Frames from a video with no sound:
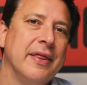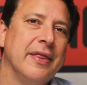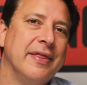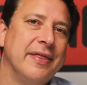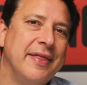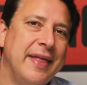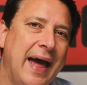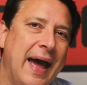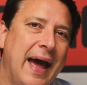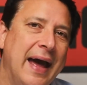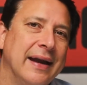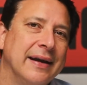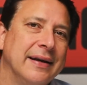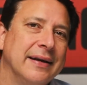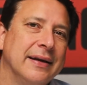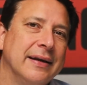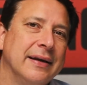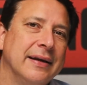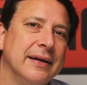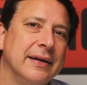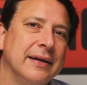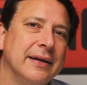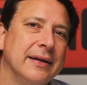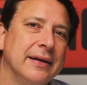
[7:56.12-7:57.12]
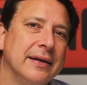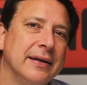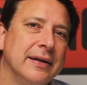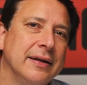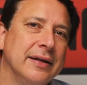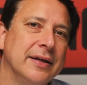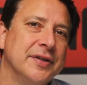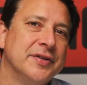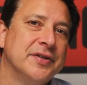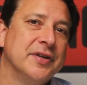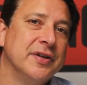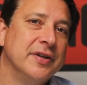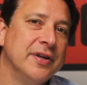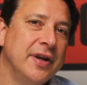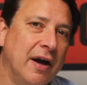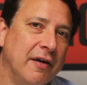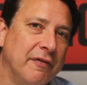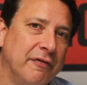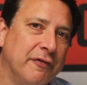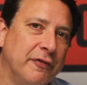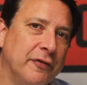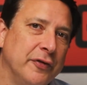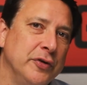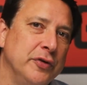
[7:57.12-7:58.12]
That is
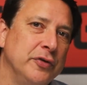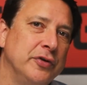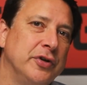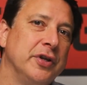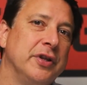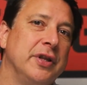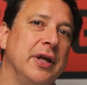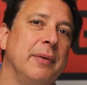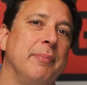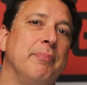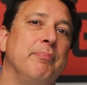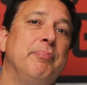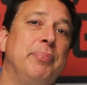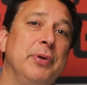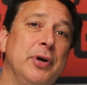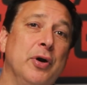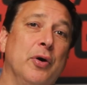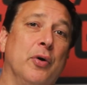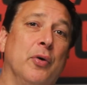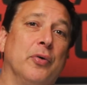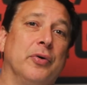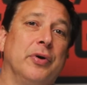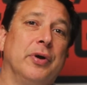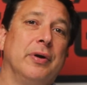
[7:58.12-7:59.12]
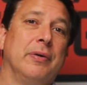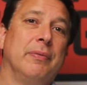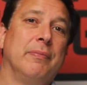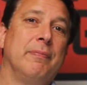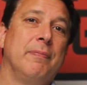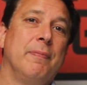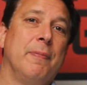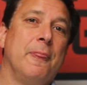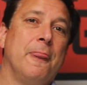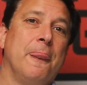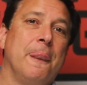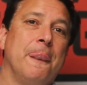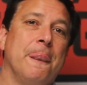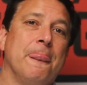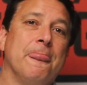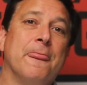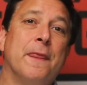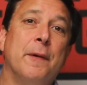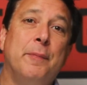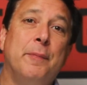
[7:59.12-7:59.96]
enough for you to then build the